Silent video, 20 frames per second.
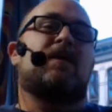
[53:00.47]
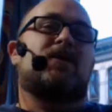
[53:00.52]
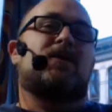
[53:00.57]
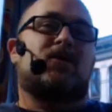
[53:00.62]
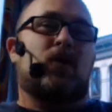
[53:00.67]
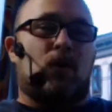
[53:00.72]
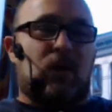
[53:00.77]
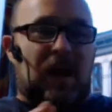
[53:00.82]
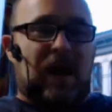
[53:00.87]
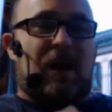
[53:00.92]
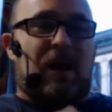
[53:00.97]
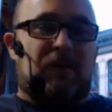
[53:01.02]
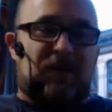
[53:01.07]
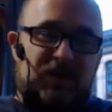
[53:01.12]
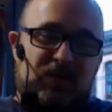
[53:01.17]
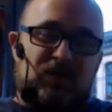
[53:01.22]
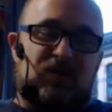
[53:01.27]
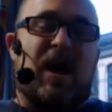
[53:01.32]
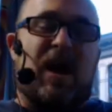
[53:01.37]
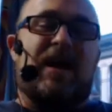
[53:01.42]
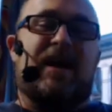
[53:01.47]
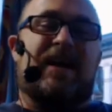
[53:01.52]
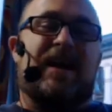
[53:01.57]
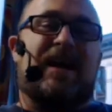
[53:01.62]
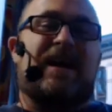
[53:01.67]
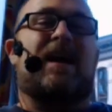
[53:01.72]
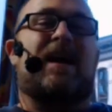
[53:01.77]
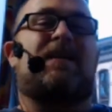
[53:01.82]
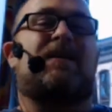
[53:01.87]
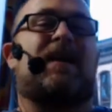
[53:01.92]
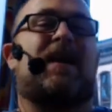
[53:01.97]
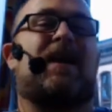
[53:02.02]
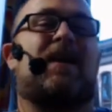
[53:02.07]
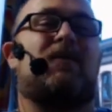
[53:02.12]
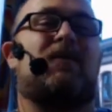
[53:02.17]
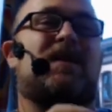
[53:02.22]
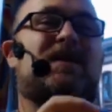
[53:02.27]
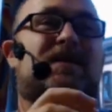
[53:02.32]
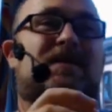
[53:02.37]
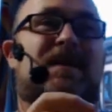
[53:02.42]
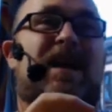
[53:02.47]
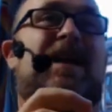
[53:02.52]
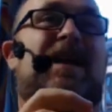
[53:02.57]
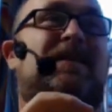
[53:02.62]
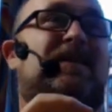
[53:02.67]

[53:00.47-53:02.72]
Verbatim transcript: So what I was trying to get at there was like